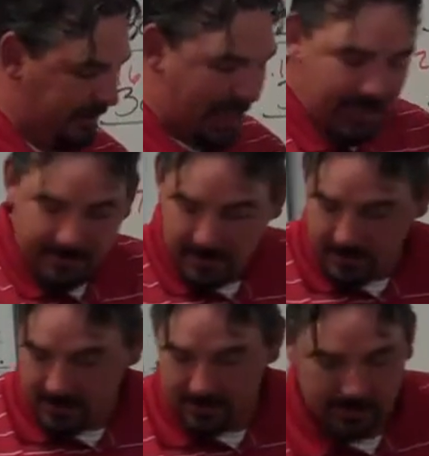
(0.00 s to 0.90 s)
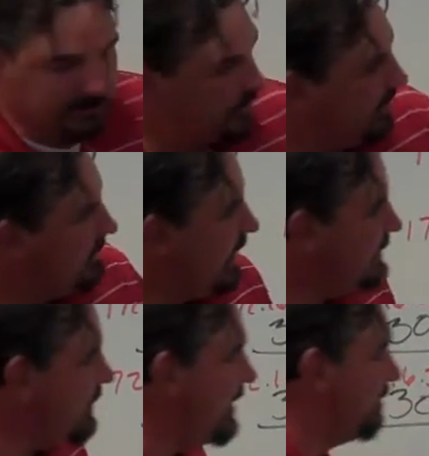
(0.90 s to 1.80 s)
okay? So in this
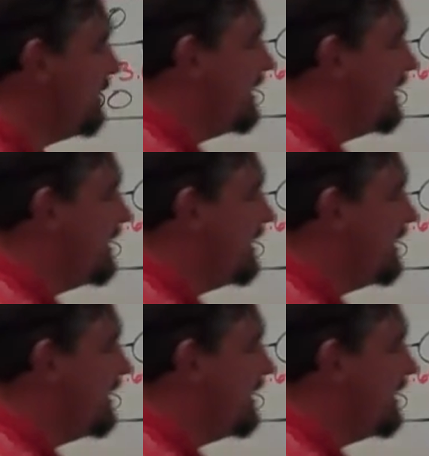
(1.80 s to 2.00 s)
case right over